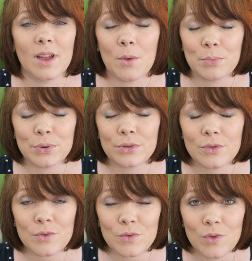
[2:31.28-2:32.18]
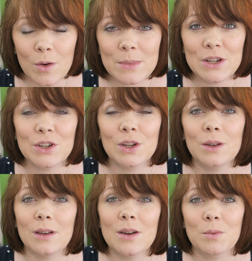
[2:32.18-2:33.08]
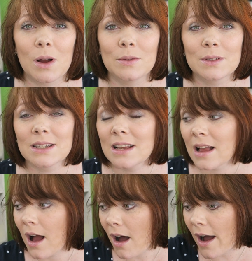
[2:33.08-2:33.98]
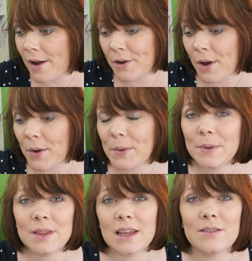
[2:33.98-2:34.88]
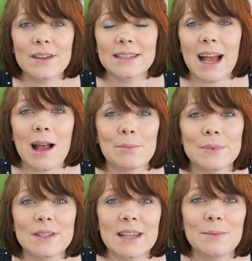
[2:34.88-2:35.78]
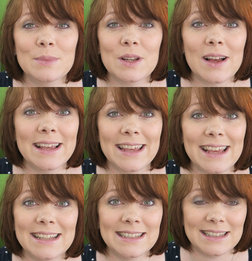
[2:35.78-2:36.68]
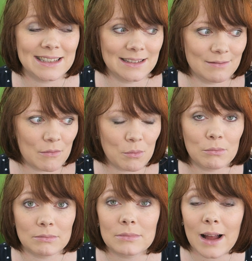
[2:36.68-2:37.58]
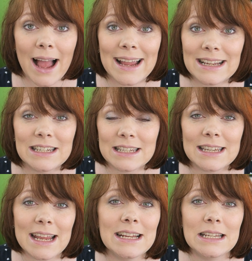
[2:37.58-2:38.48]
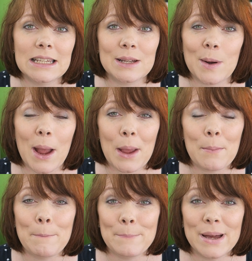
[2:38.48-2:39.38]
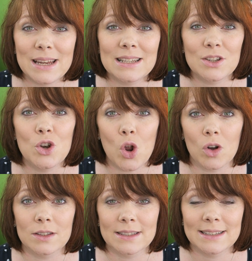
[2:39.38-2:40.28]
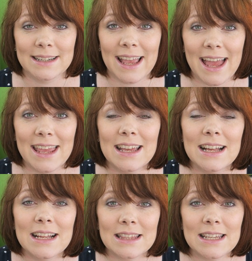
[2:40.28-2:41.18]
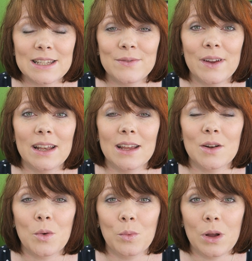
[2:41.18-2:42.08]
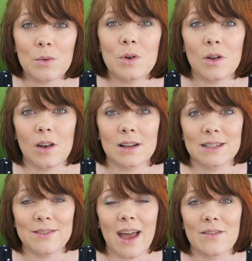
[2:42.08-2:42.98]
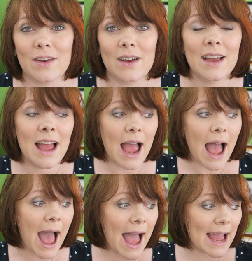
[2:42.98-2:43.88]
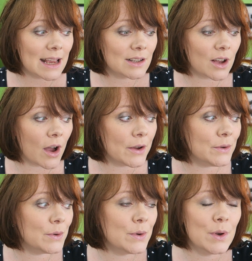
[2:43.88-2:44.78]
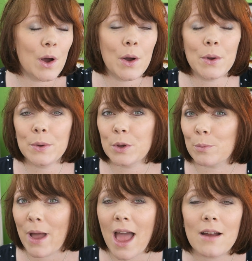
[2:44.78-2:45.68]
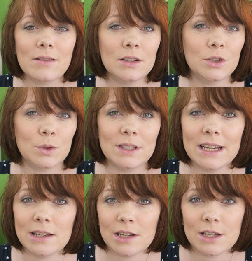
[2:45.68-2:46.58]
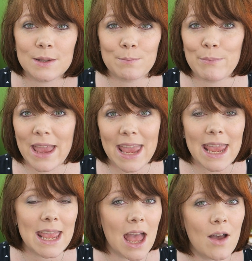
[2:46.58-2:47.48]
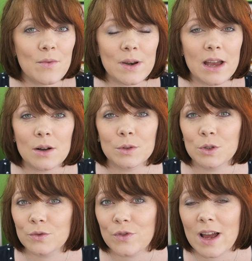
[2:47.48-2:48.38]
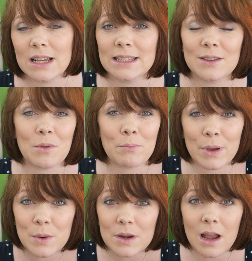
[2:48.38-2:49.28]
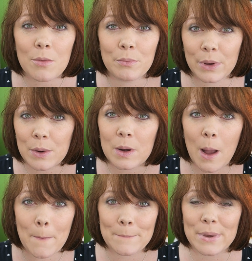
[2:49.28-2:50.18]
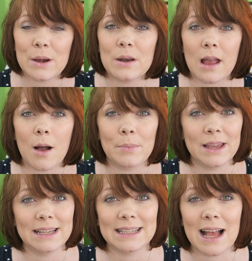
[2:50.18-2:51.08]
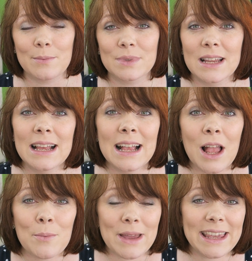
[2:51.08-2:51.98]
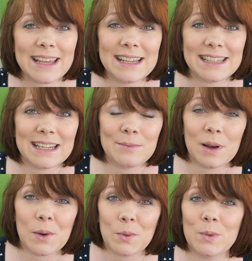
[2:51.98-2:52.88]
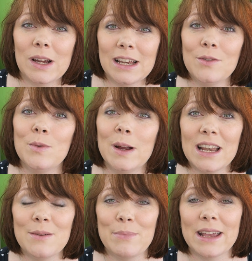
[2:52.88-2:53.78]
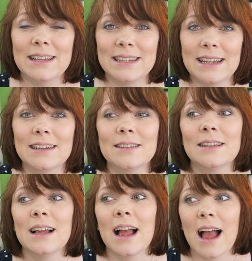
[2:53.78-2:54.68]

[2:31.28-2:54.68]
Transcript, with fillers: I promise you it won't. I know the end of exams seems like it's ages and ages away, but it's not, okay? This feeling will not last forever. And I know your parents, your teachers, me, everyone else, your friends have been building up and building up and building up exams, making it seem like a really big deal,